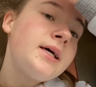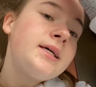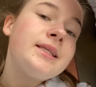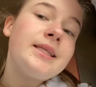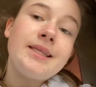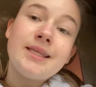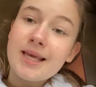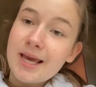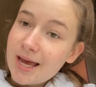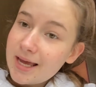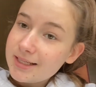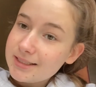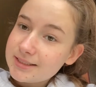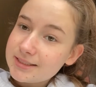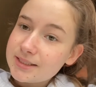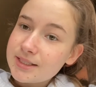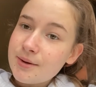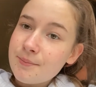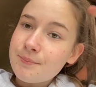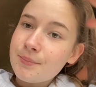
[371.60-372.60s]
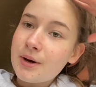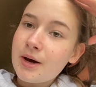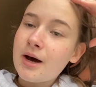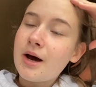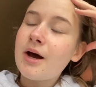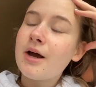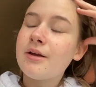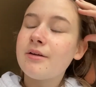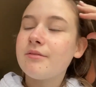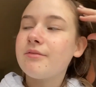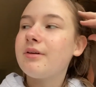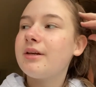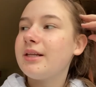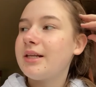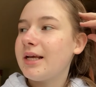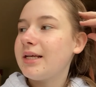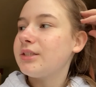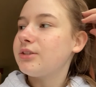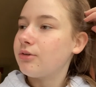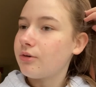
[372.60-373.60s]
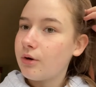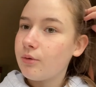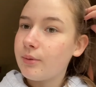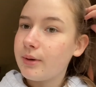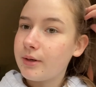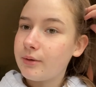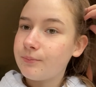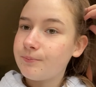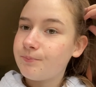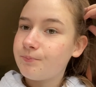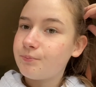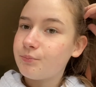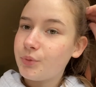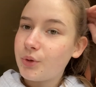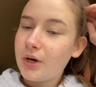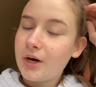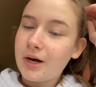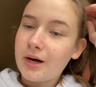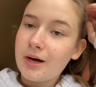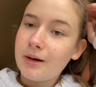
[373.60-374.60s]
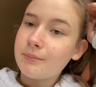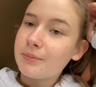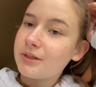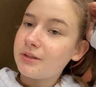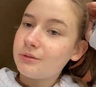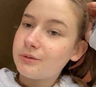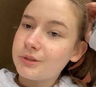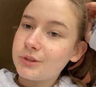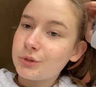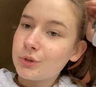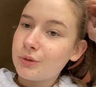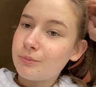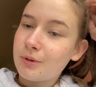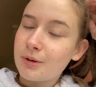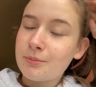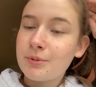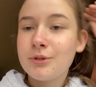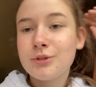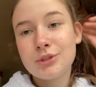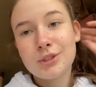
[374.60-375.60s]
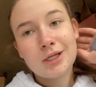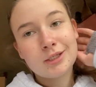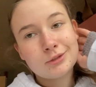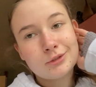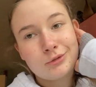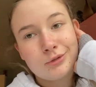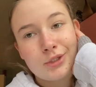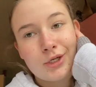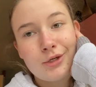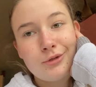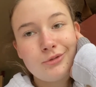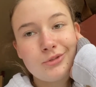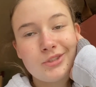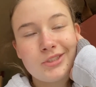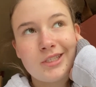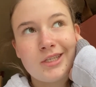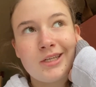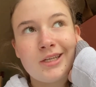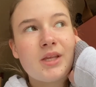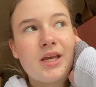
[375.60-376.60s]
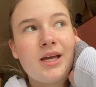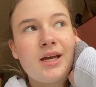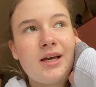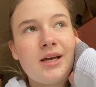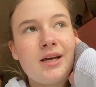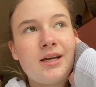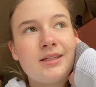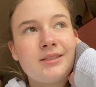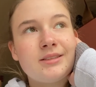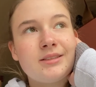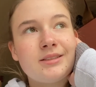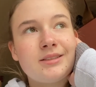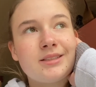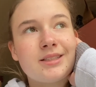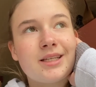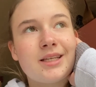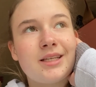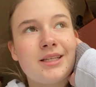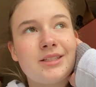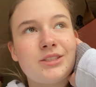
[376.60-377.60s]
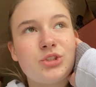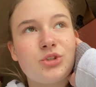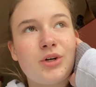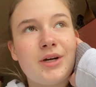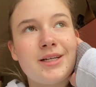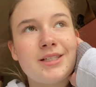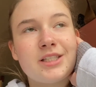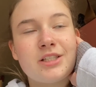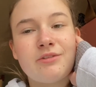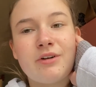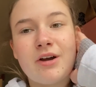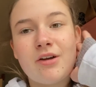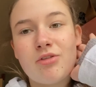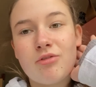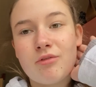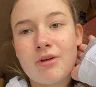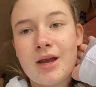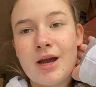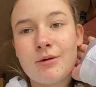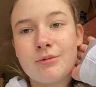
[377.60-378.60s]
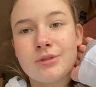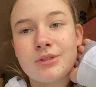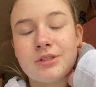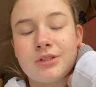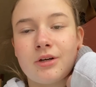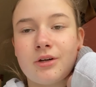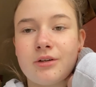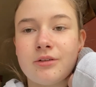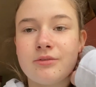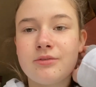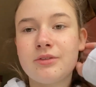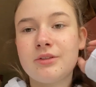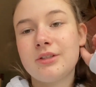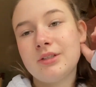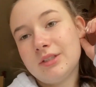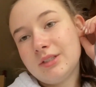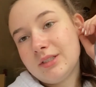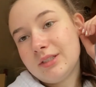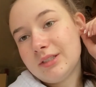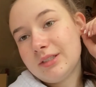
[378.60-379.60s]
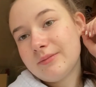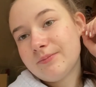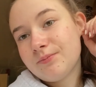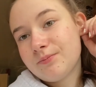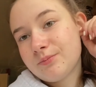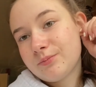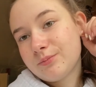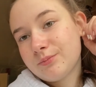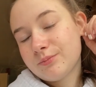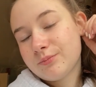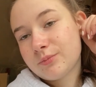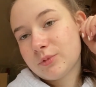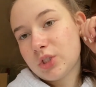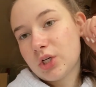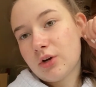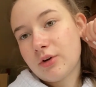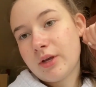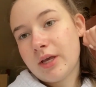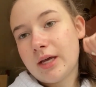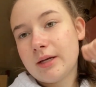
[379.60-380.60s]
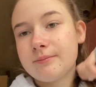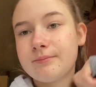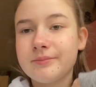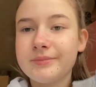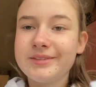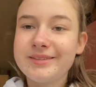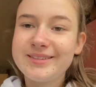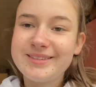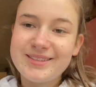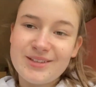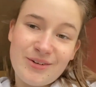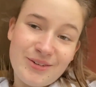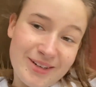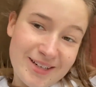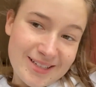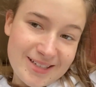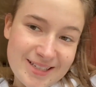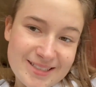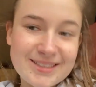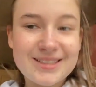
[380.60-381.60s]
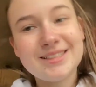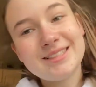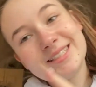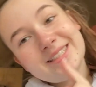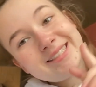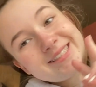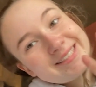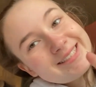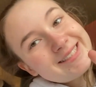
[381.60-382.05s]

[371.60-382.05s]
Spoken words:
yet, but hopefully later I will. But I'm going to enjoy my poached eggs on toast and try and survive 3 hours of childcare online lessons.